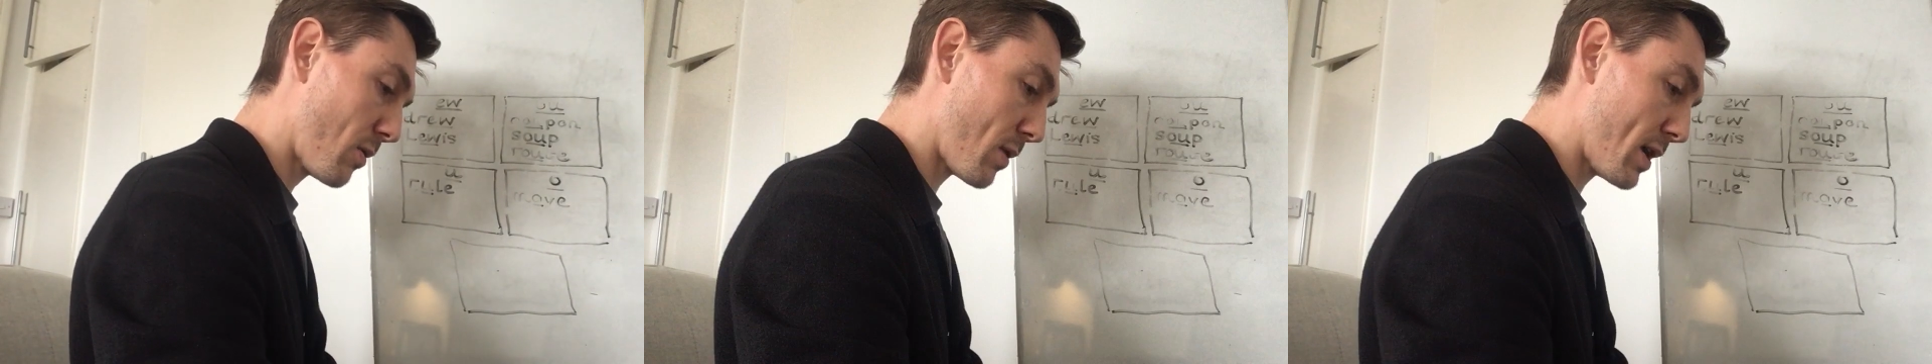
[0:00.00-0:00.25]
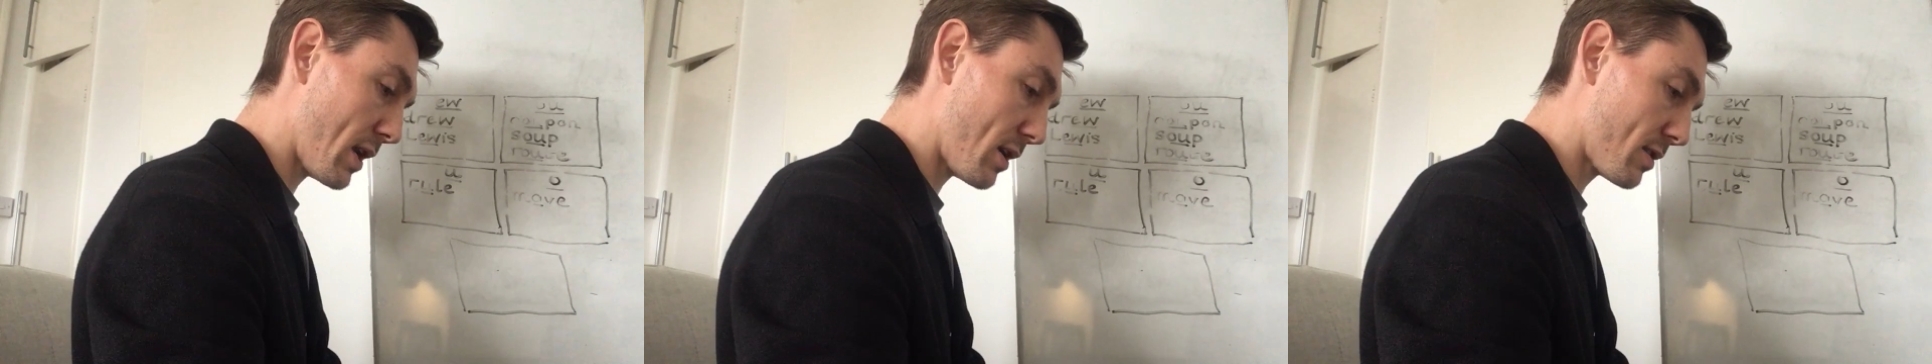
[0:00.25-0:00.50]

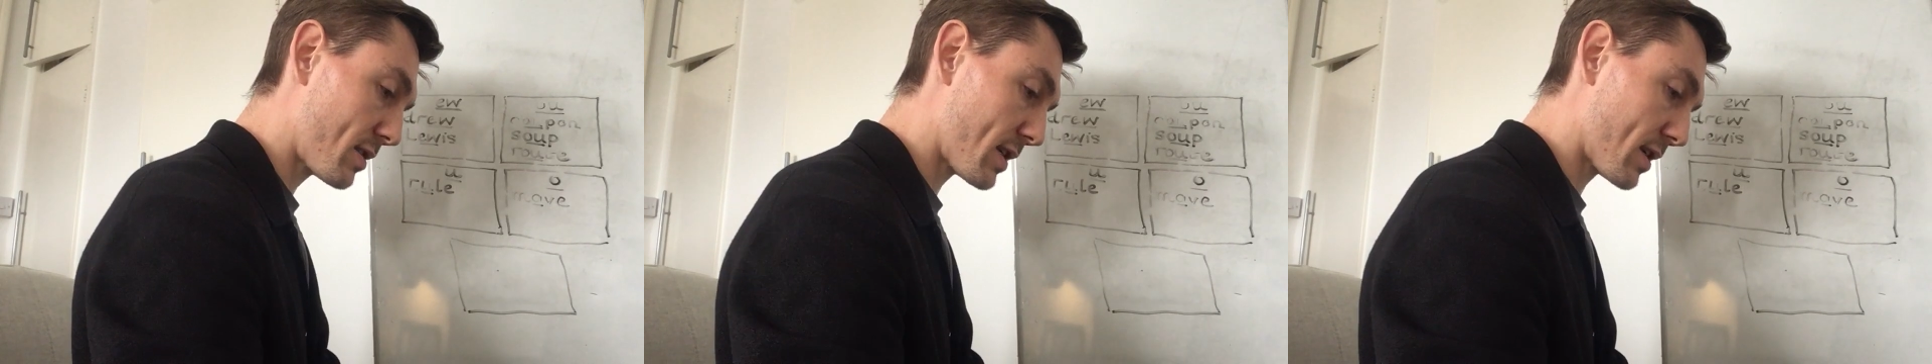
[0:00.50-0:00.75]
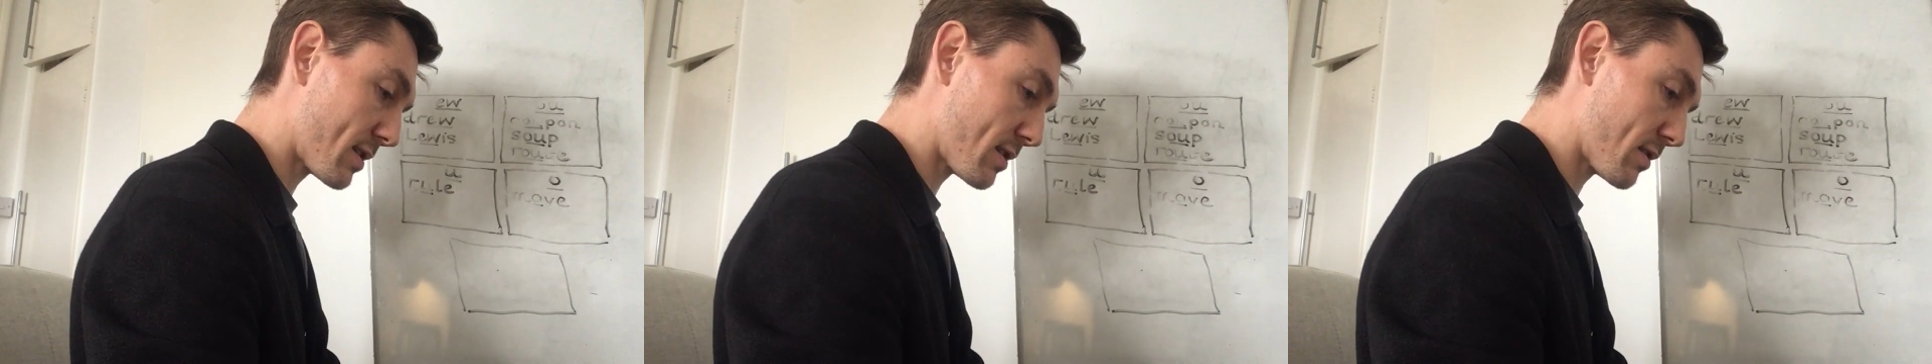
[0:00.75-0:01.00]
quite
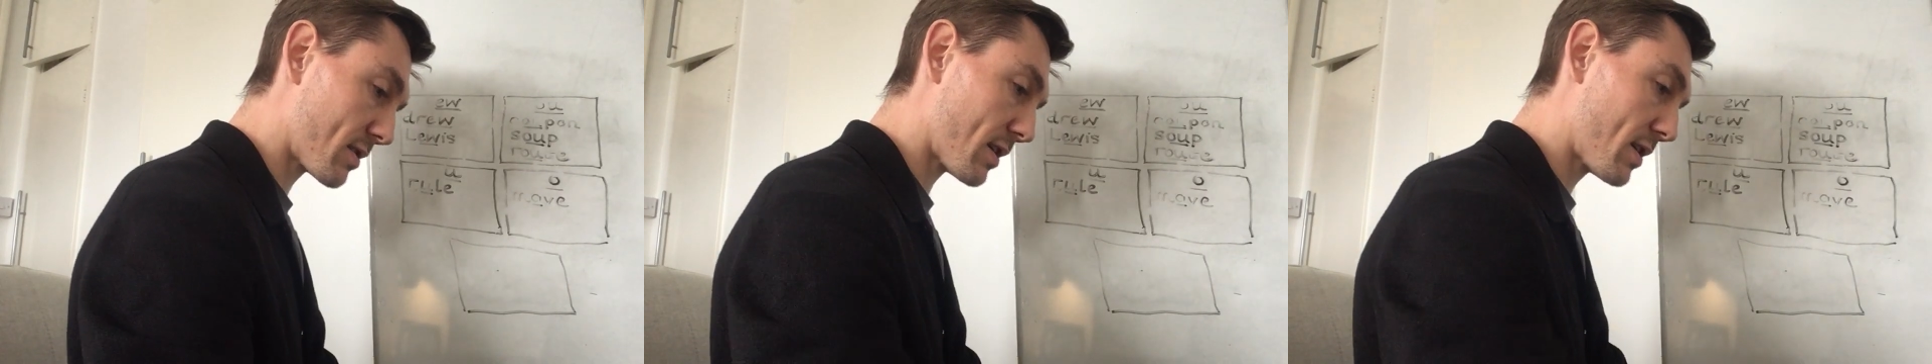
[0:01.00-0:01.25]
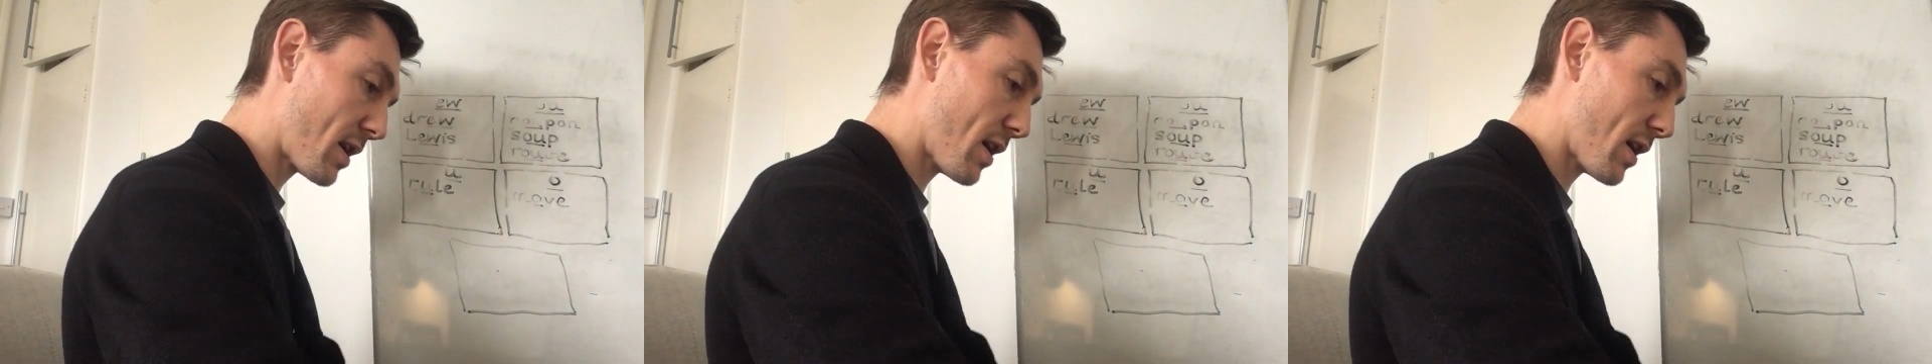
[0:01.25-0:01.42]
lasting as long as I've